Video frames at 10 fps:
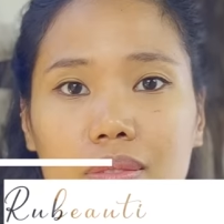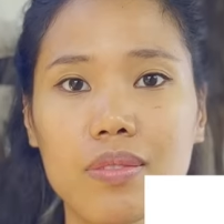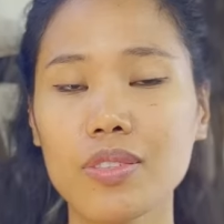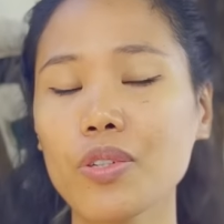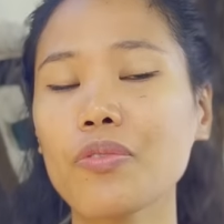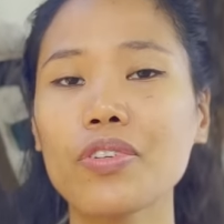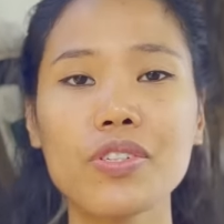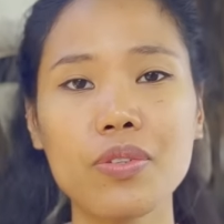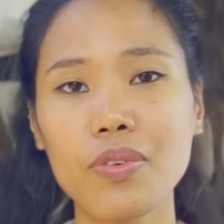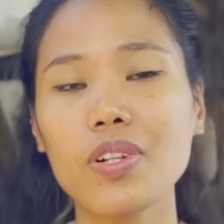So first
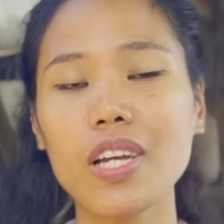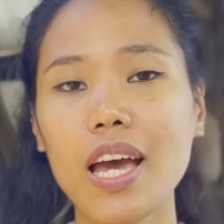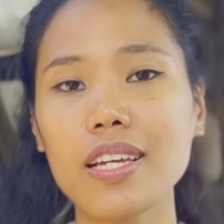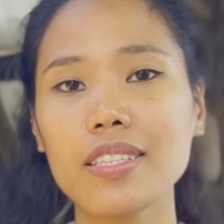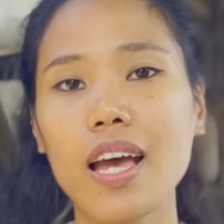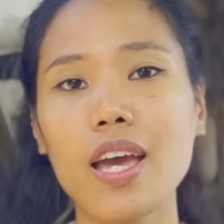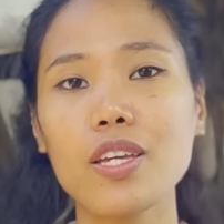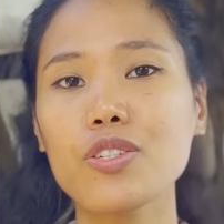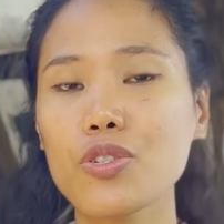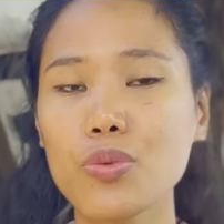of all, guys, I
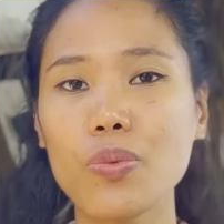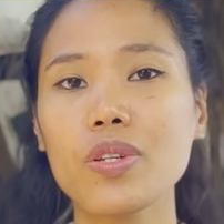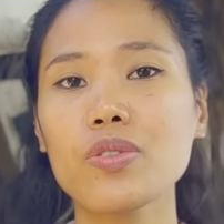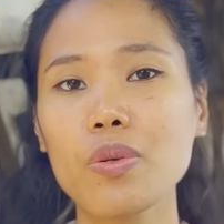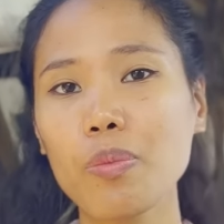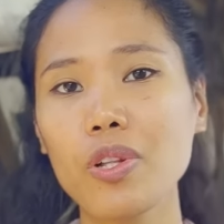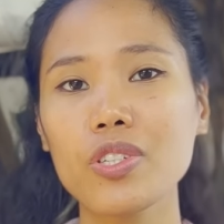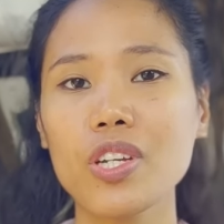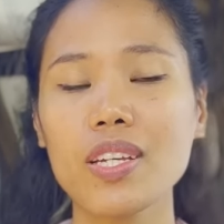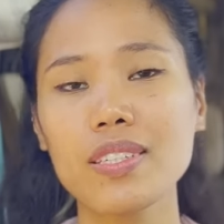just want to
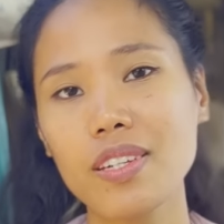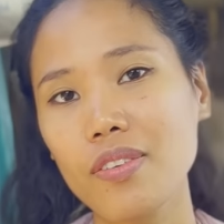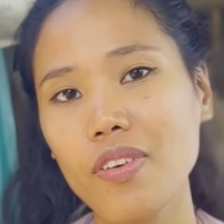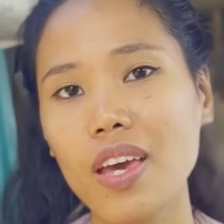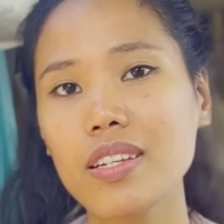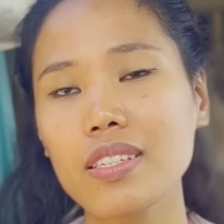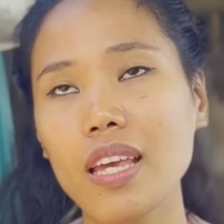apologize in advance